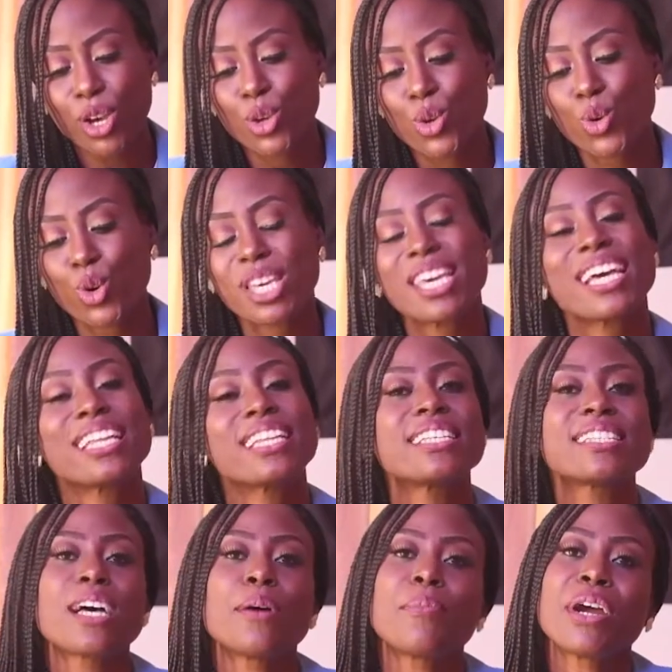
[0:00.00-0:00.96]
you hear the
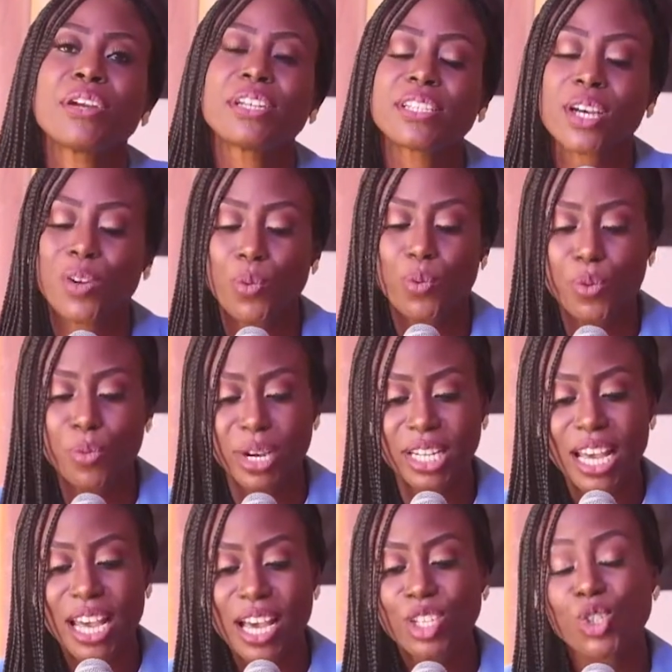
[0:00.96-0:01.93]
Samaritan woman
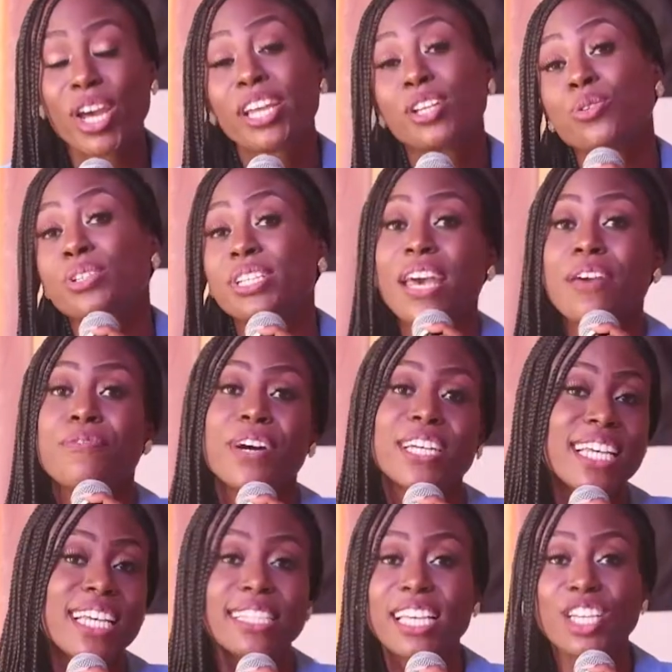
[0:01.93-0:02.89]
trying to
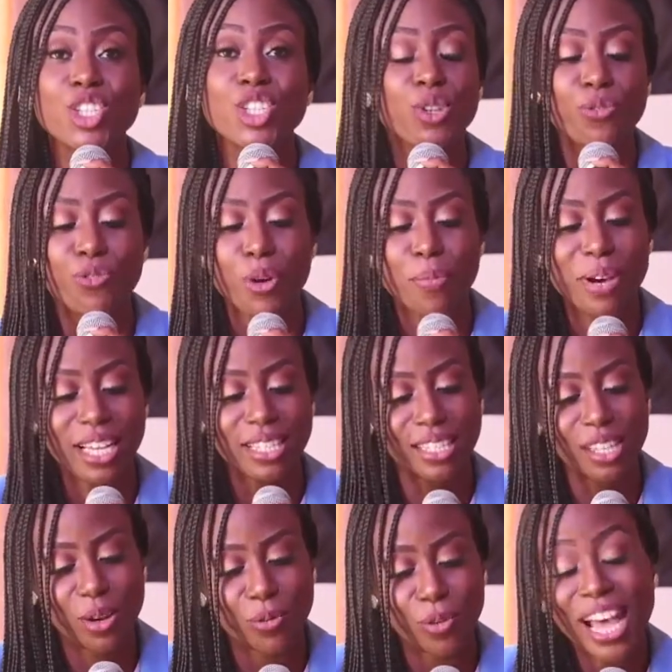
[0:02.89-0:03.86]
divert attention from
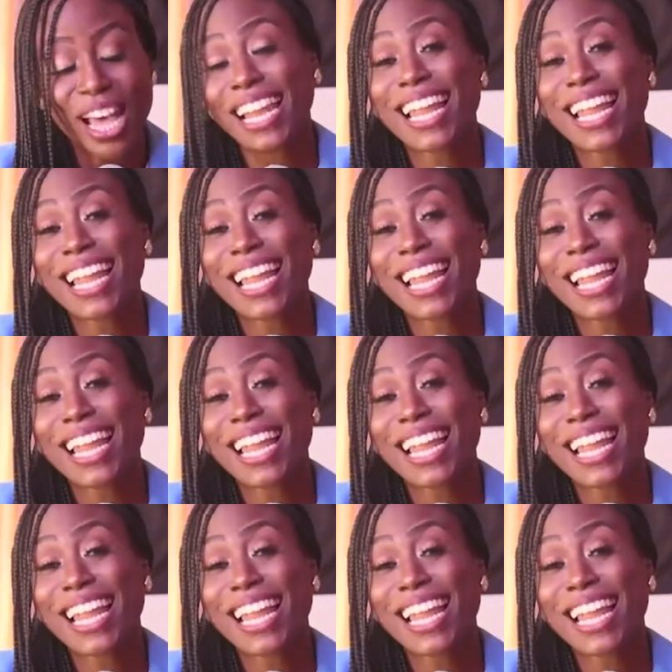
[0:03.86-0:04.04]
herself,